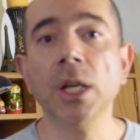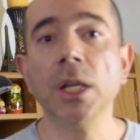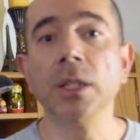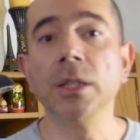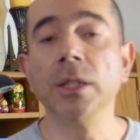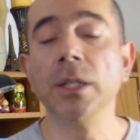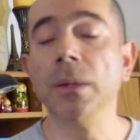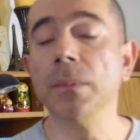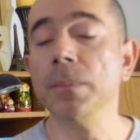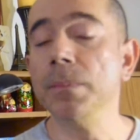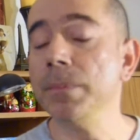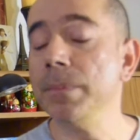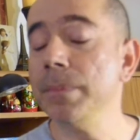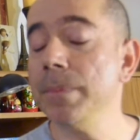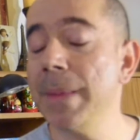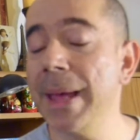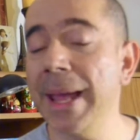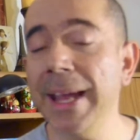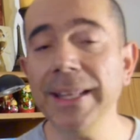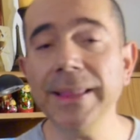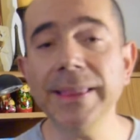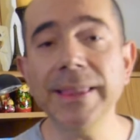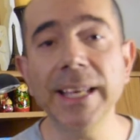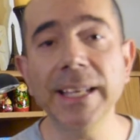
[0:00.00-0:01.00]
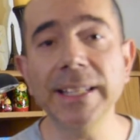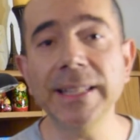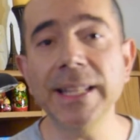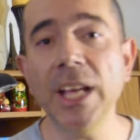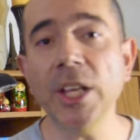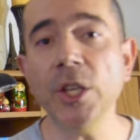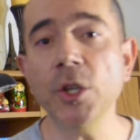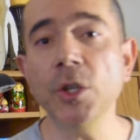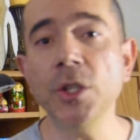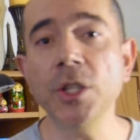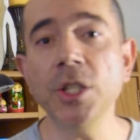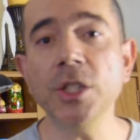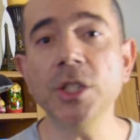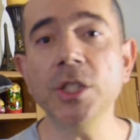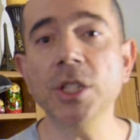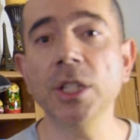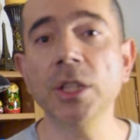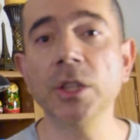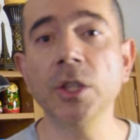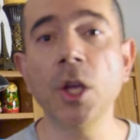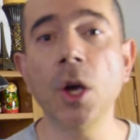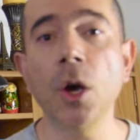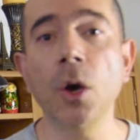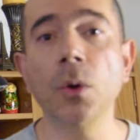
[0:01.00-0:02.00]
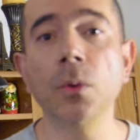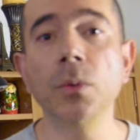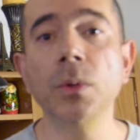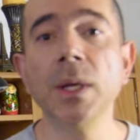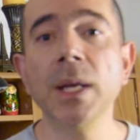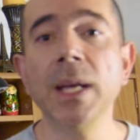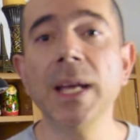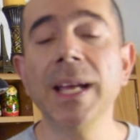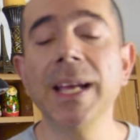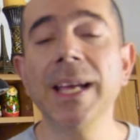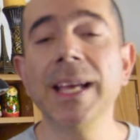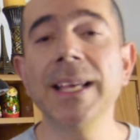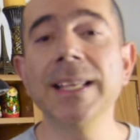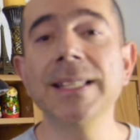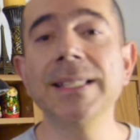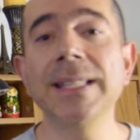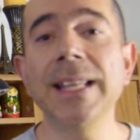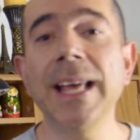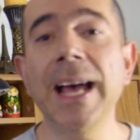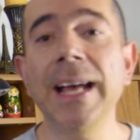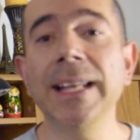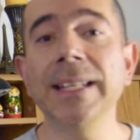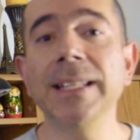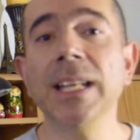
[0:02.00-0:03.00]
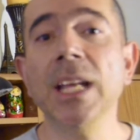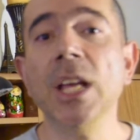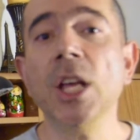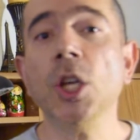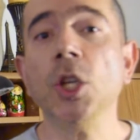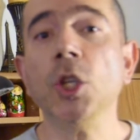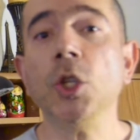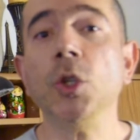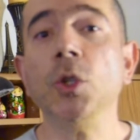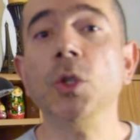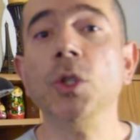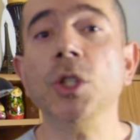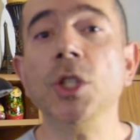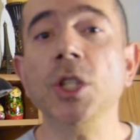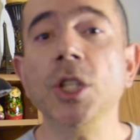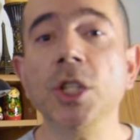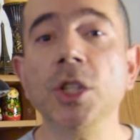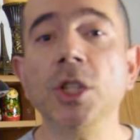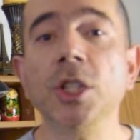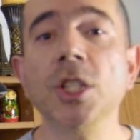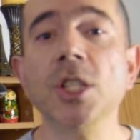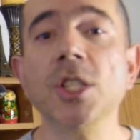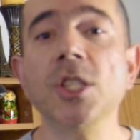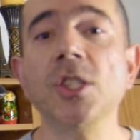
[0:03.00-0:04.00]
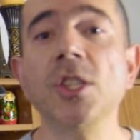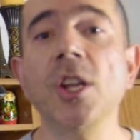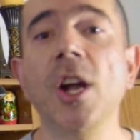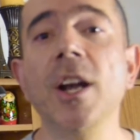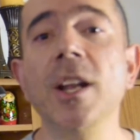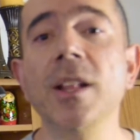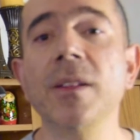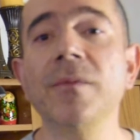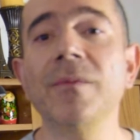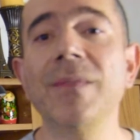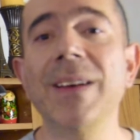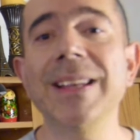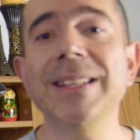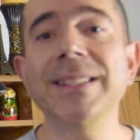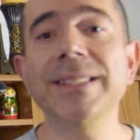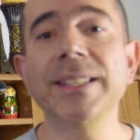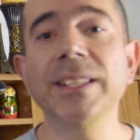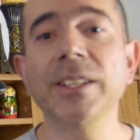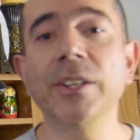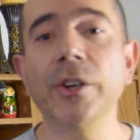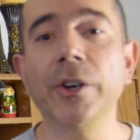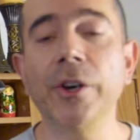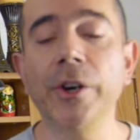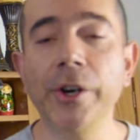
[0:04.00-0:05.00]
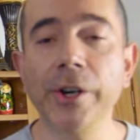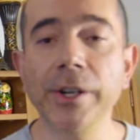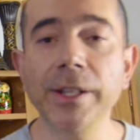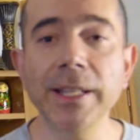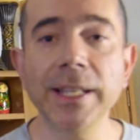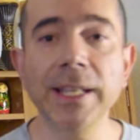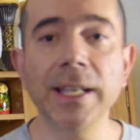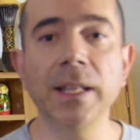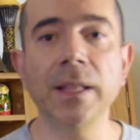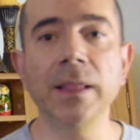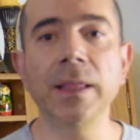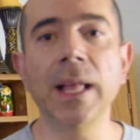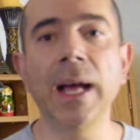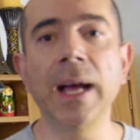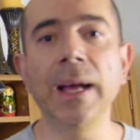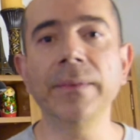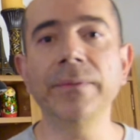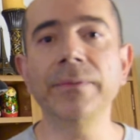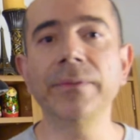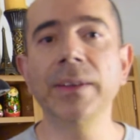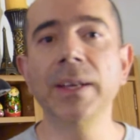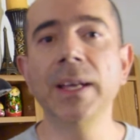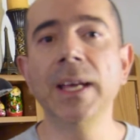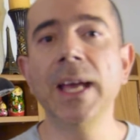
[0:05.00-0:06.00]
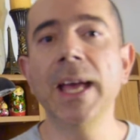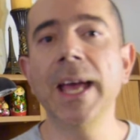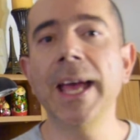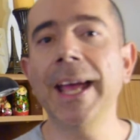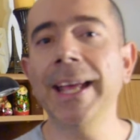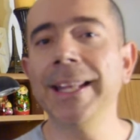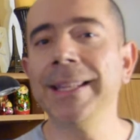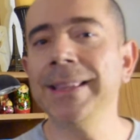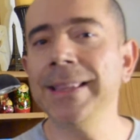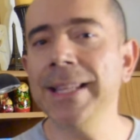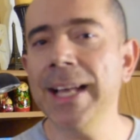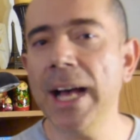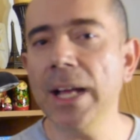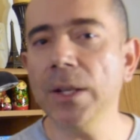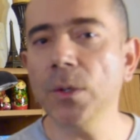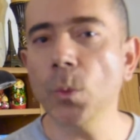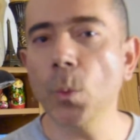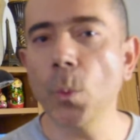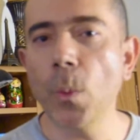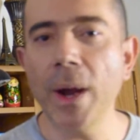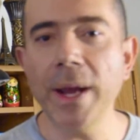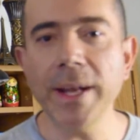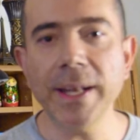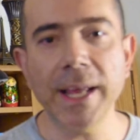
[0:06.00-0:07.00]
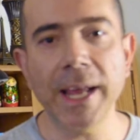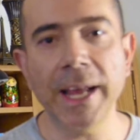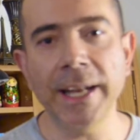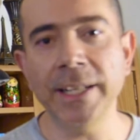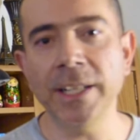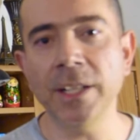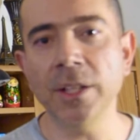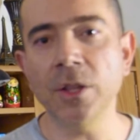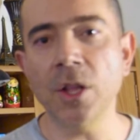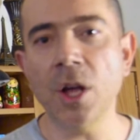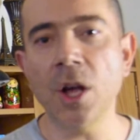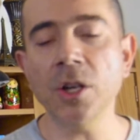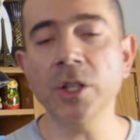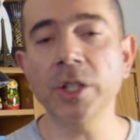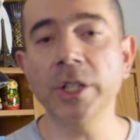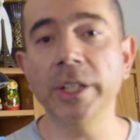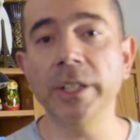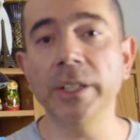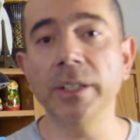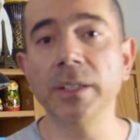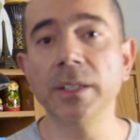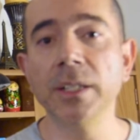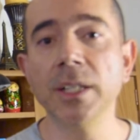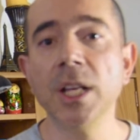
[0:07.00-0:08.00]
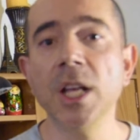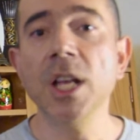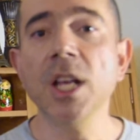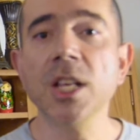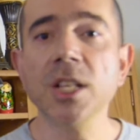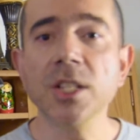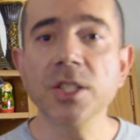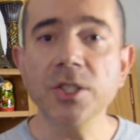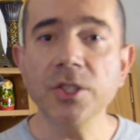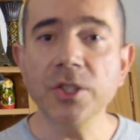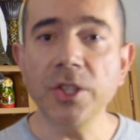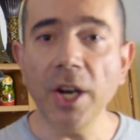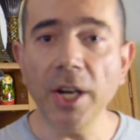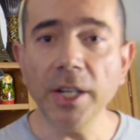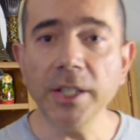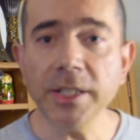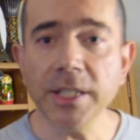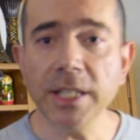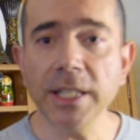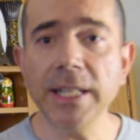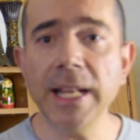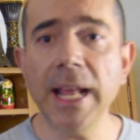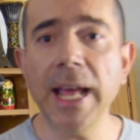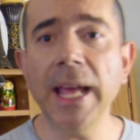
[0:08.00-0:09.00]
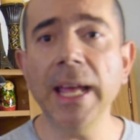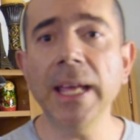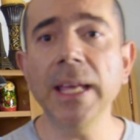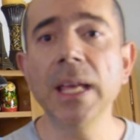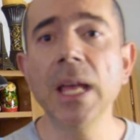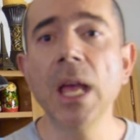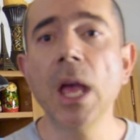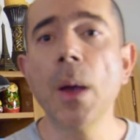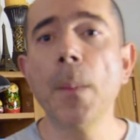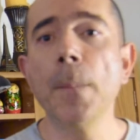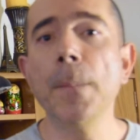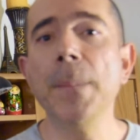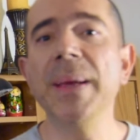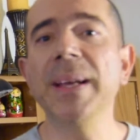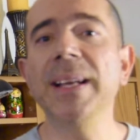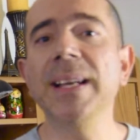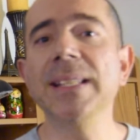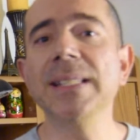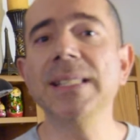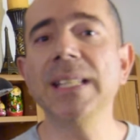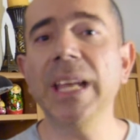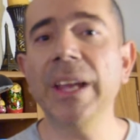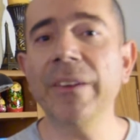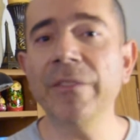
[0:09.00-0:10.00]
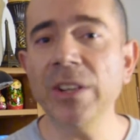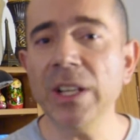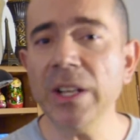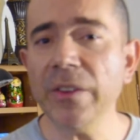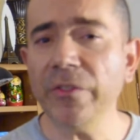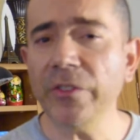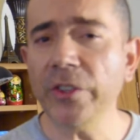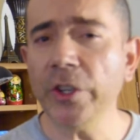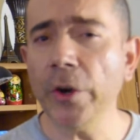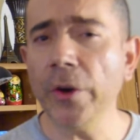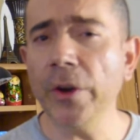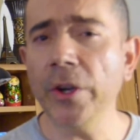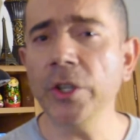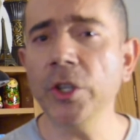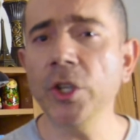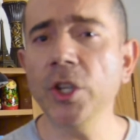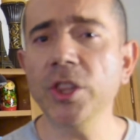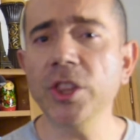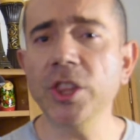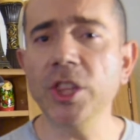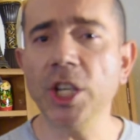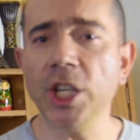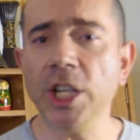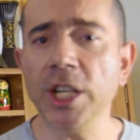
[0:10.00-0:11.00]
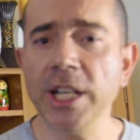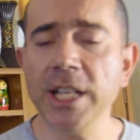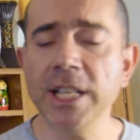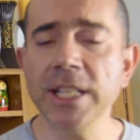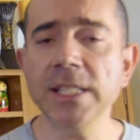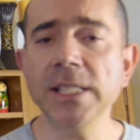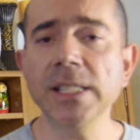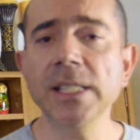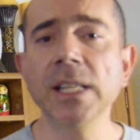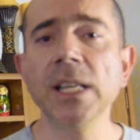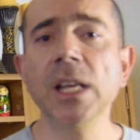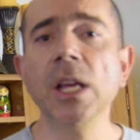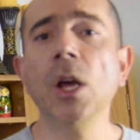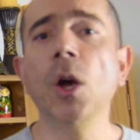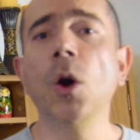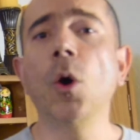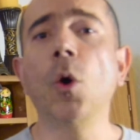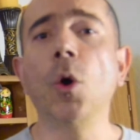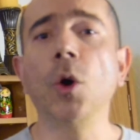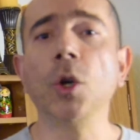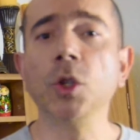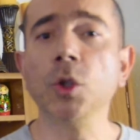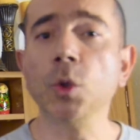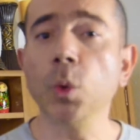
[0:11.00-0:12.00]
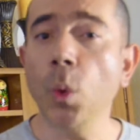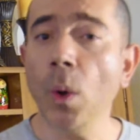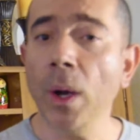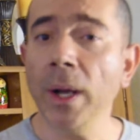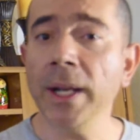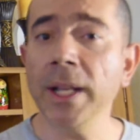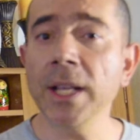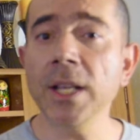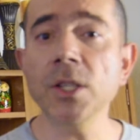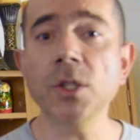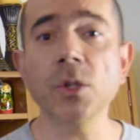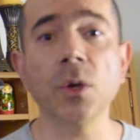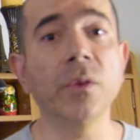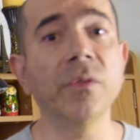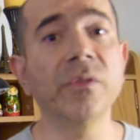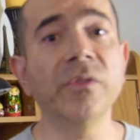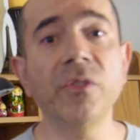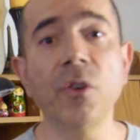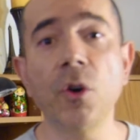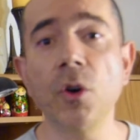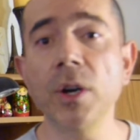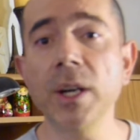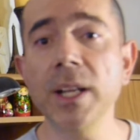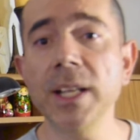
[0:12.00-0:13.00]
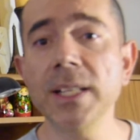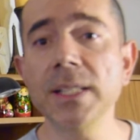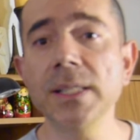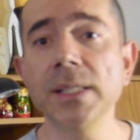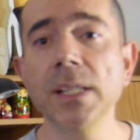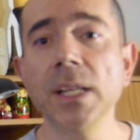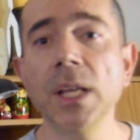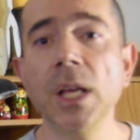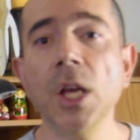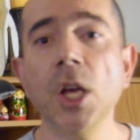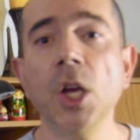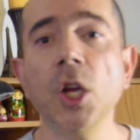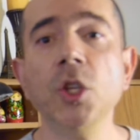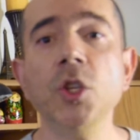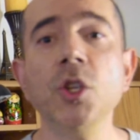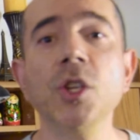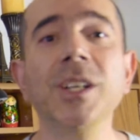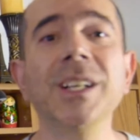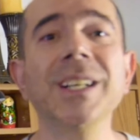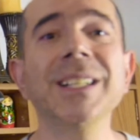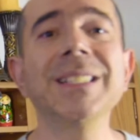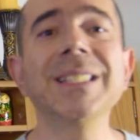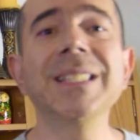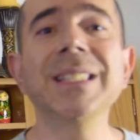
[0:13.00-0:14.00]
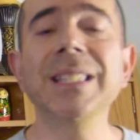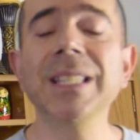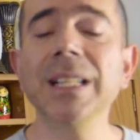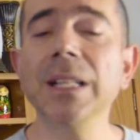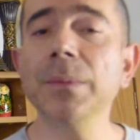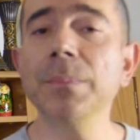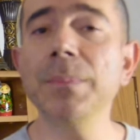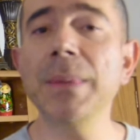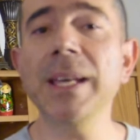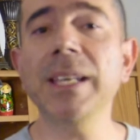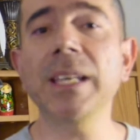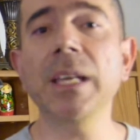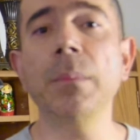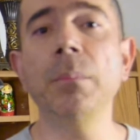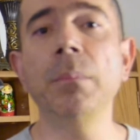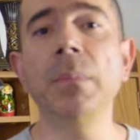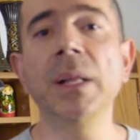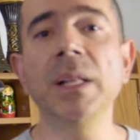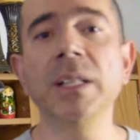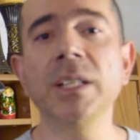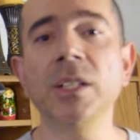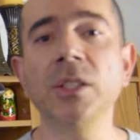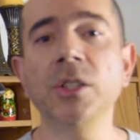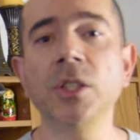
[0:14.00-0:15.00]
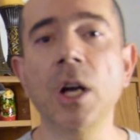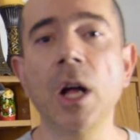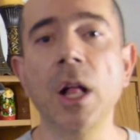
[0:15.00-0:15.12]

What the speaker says: The main thing that you need to know is that you need to start investing early in life and not wait any longer. Start today, because even if you're in your 30s or 20s or 40s, you could still make $1 million